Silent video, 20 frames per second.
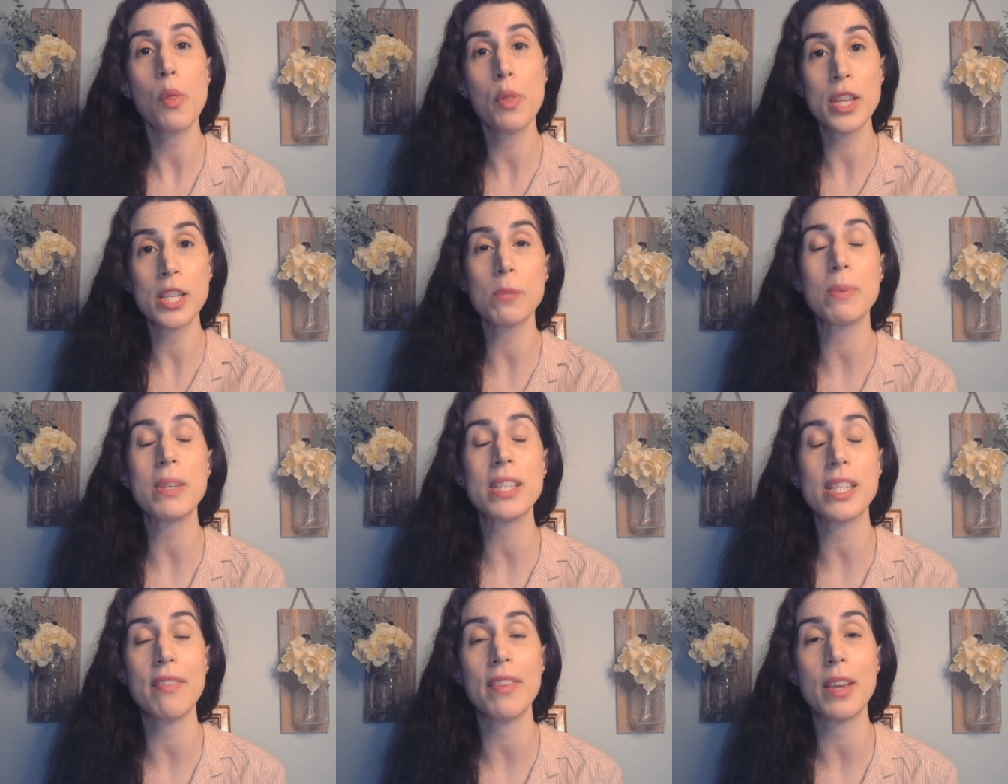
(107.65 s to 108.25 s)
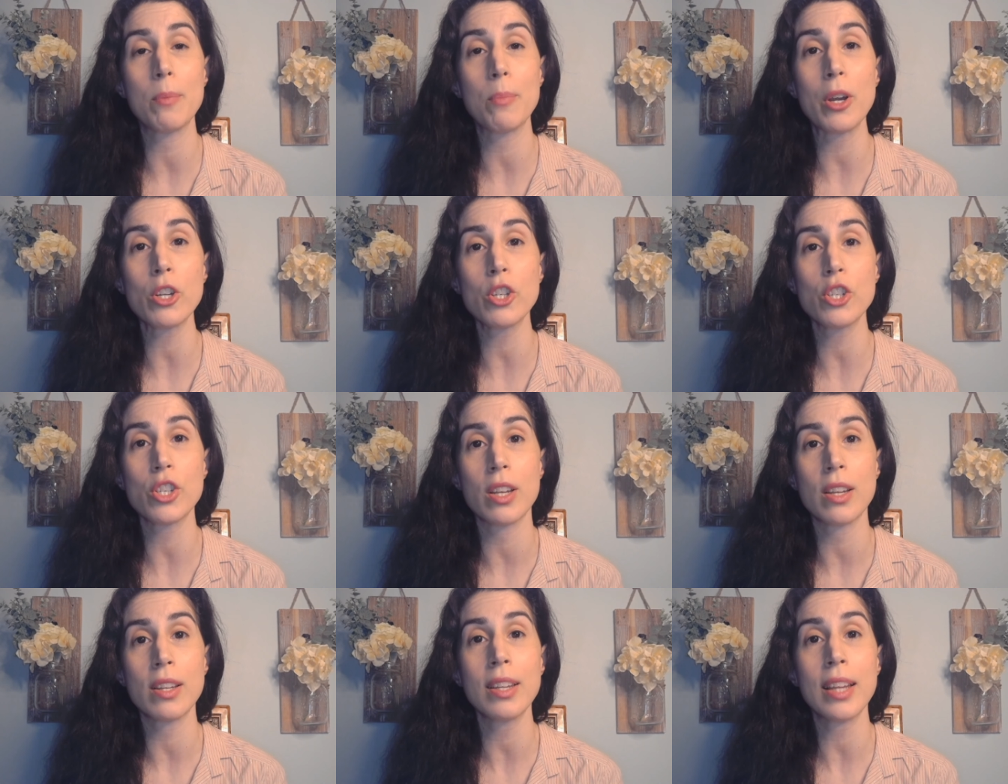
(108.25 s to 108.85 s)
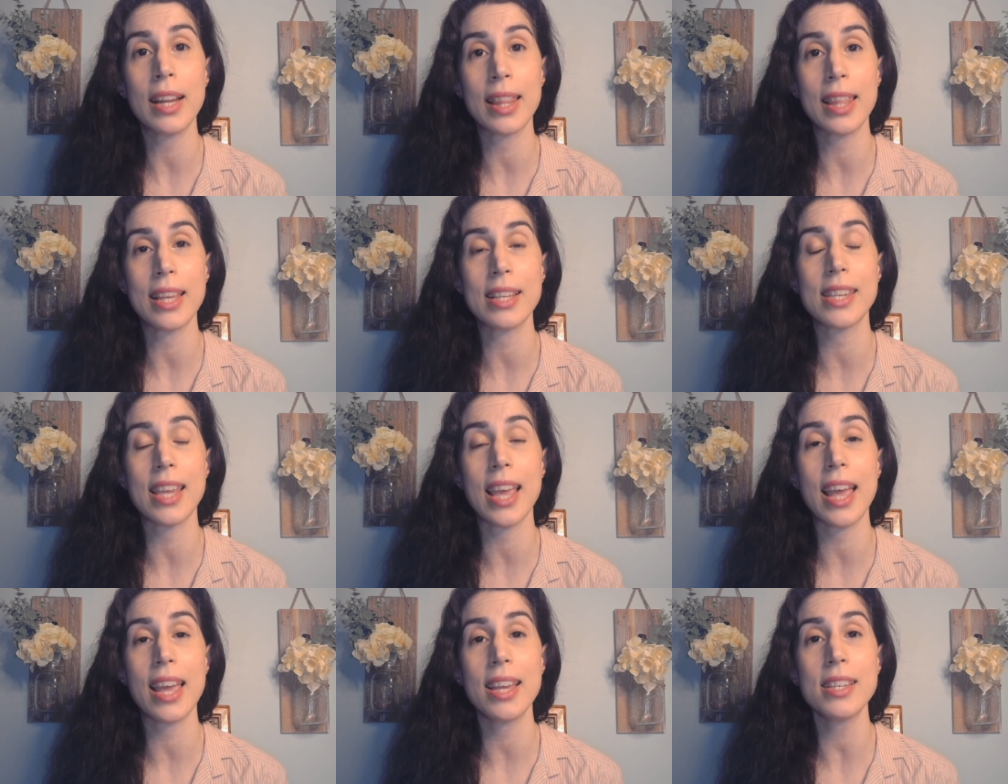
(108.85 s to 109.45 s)
this specific person in
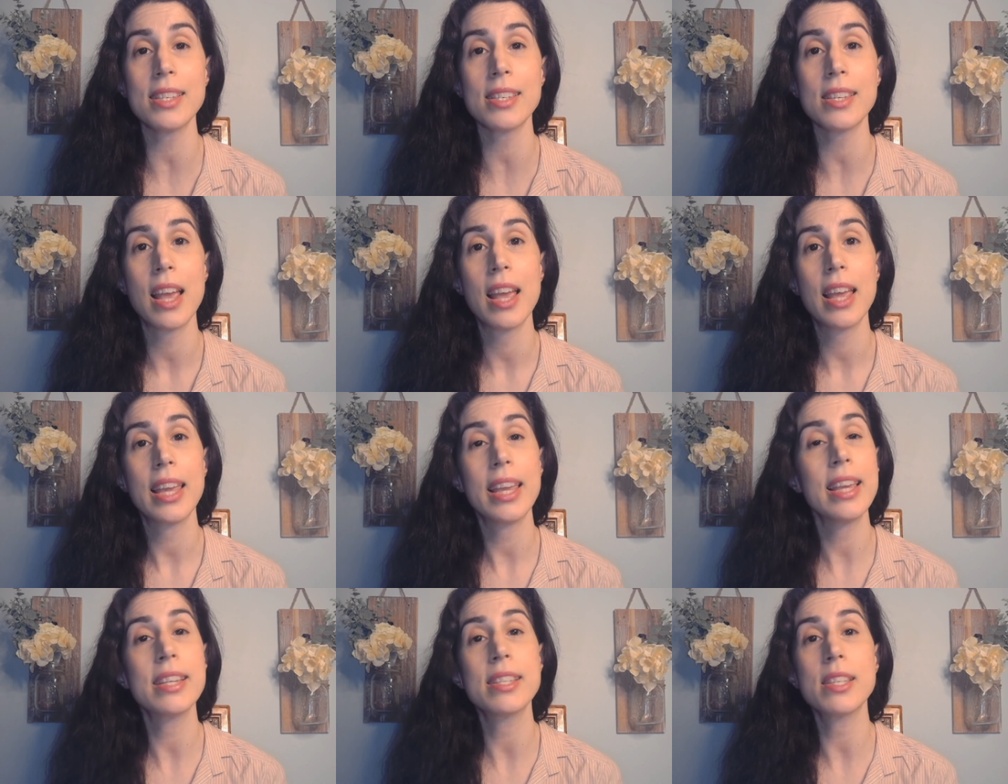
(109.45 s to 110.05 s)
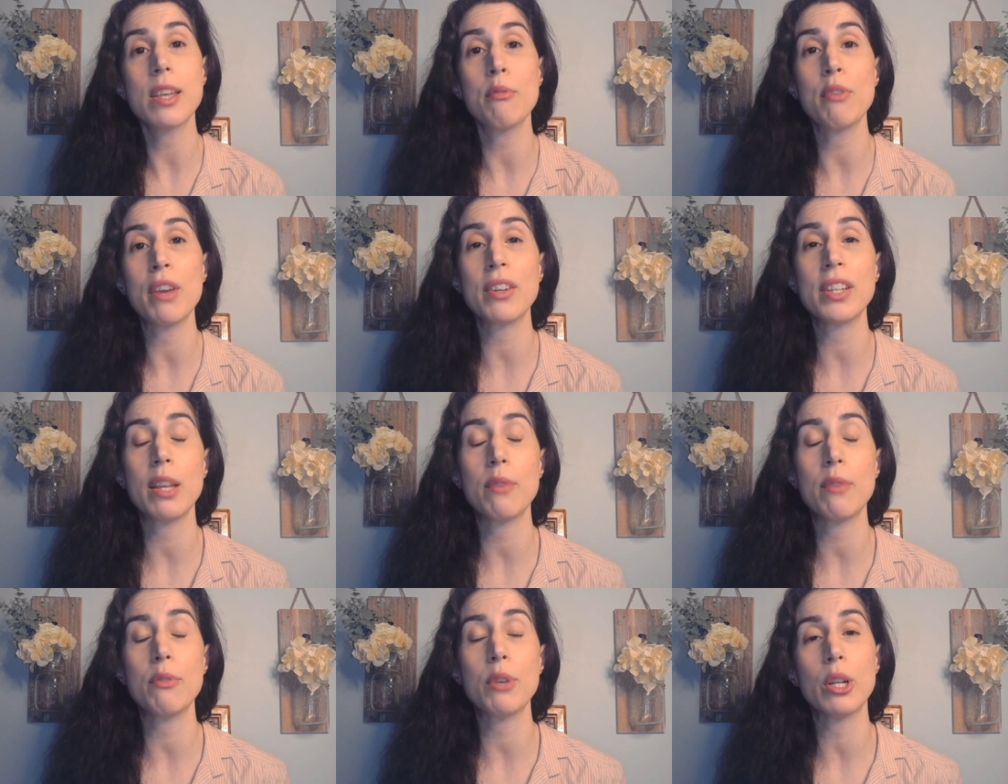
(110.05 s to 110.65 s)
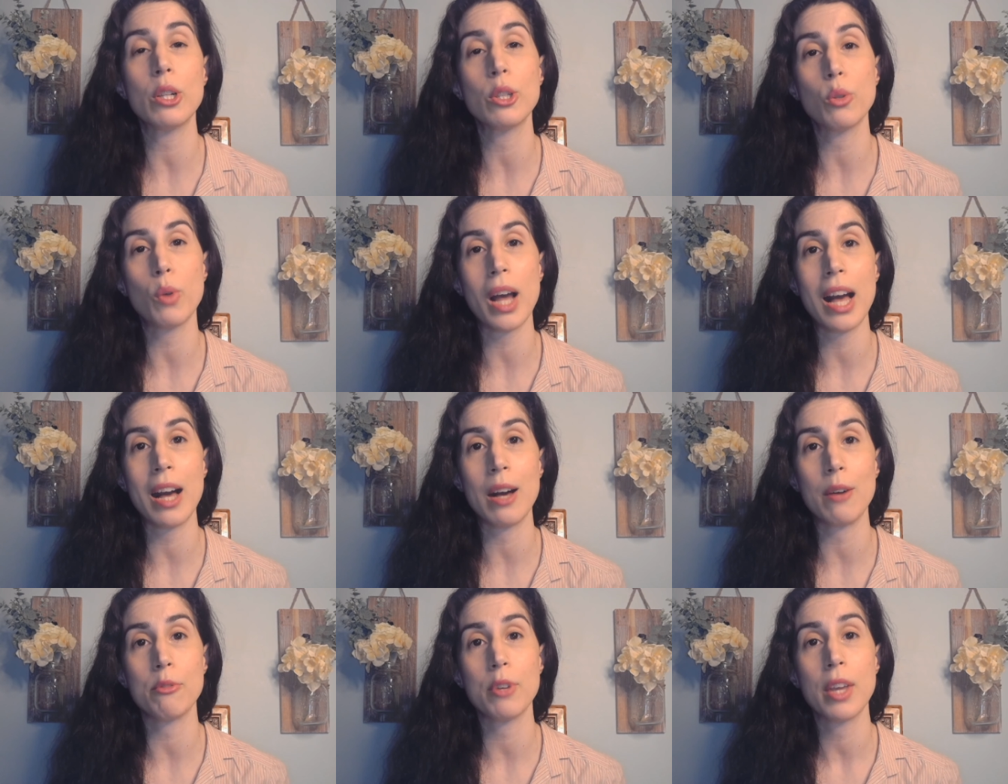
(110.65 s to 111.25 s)
this case, is very difficult to have.